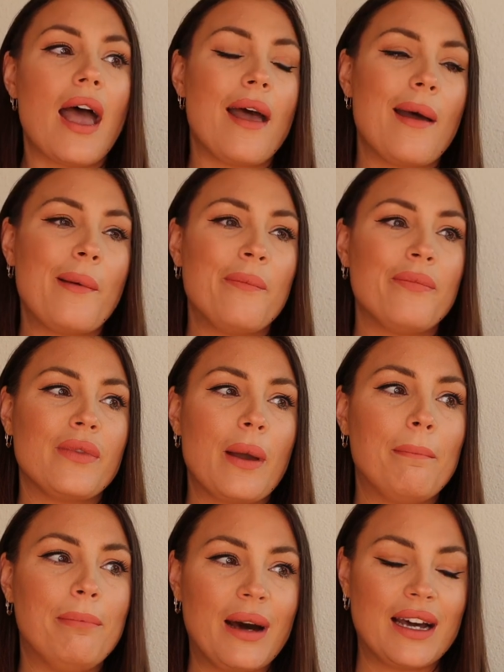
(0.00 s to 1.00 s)

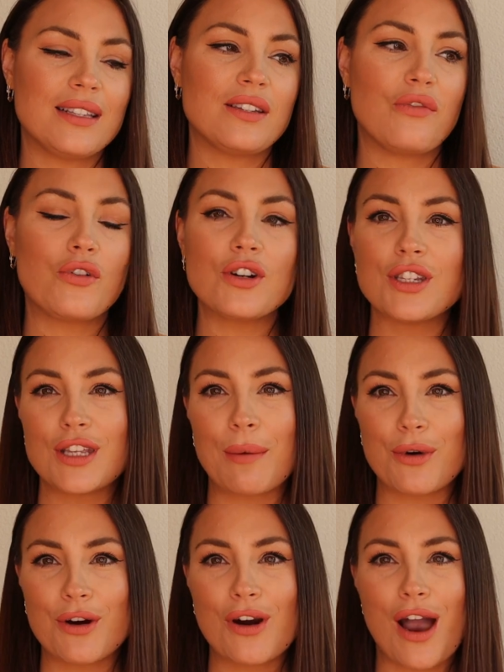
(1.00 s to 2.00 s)
But for
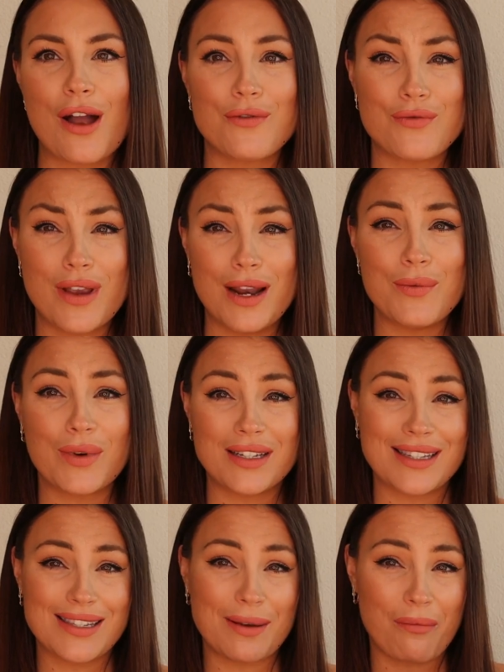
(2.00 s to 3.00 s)
summer, I really
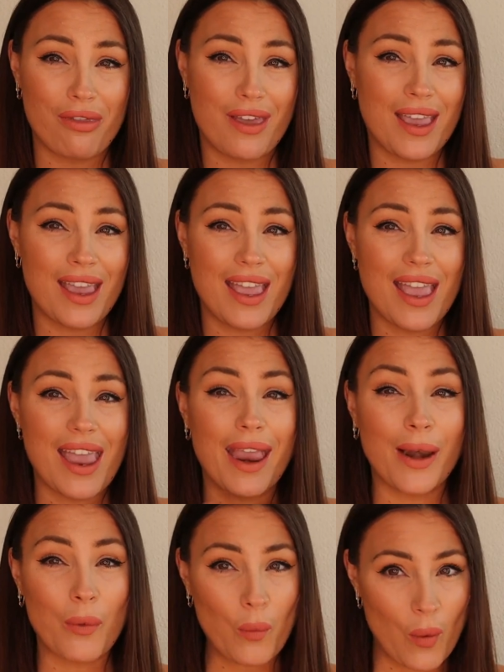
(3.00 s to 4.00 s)
wanted something
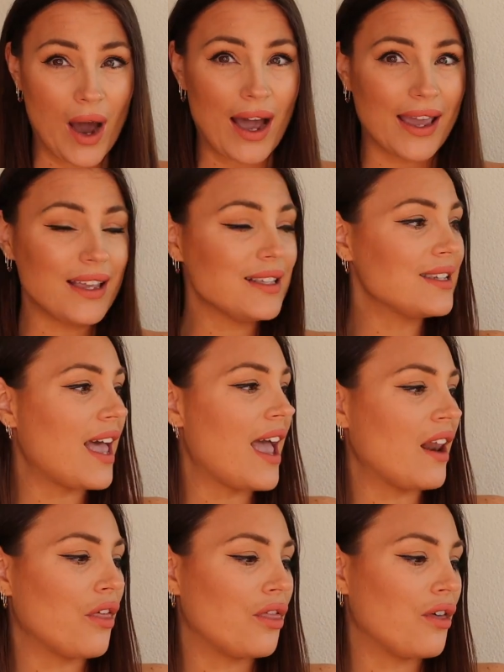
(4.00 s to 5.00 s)
in white,
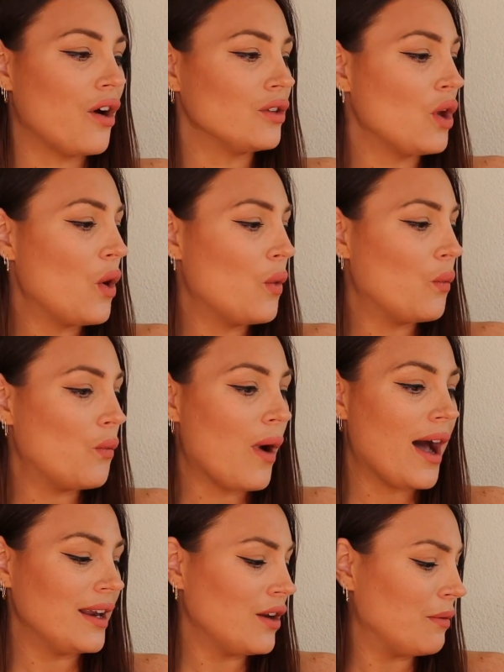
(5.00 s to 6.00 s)
and I thought,
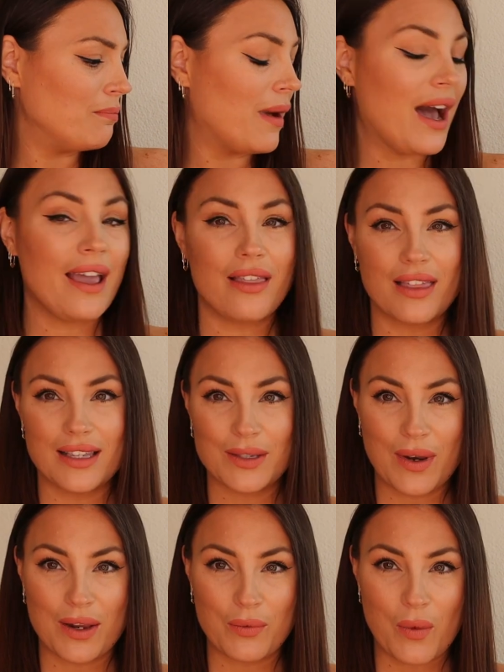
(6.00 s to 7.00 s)
why not buying this
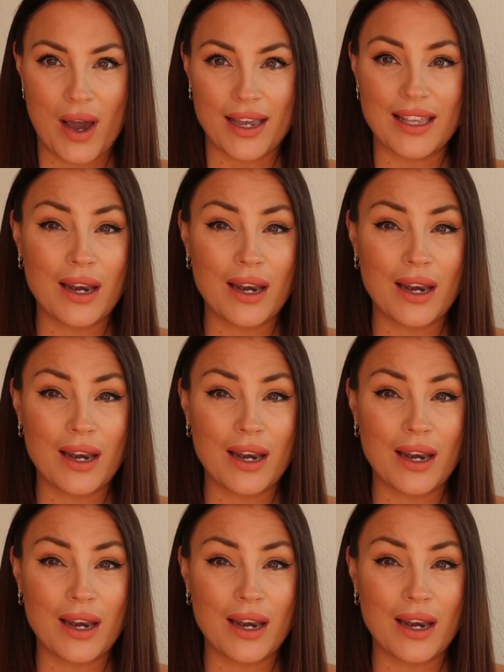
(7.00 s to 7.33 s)
one in white?